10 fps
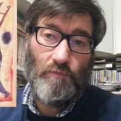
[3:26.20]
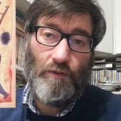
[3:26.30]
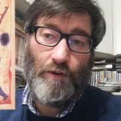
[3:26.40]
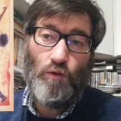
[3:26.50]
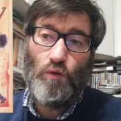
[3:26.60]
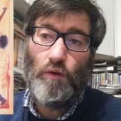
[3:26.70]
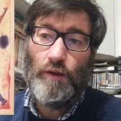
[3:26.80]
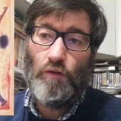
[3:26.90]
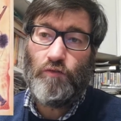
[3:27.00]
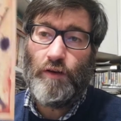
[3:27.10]
Very cool
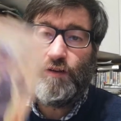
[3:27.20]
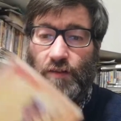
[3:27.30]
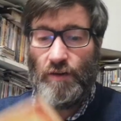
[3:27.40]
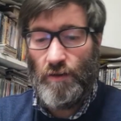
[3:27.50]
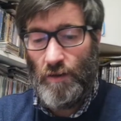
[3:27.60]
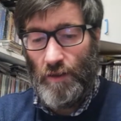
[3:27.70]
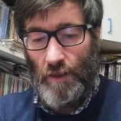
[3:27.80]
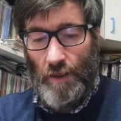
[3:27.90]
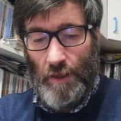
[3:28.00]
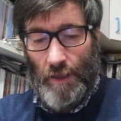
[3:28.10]
illustration.
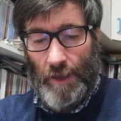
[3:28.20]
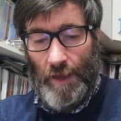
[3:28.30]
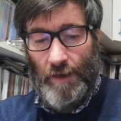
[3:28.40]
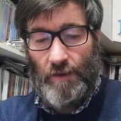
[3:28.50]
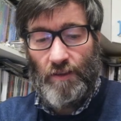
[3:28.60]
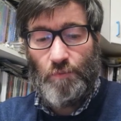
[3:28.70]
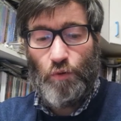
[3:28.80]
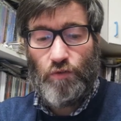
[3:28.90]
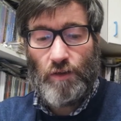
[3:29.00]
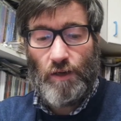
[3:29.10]
And this
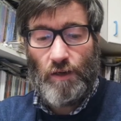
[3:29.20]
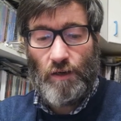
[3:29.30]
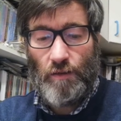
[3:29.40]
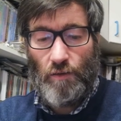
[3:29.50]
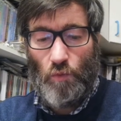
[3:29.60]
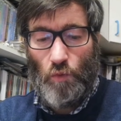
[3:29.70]
postcard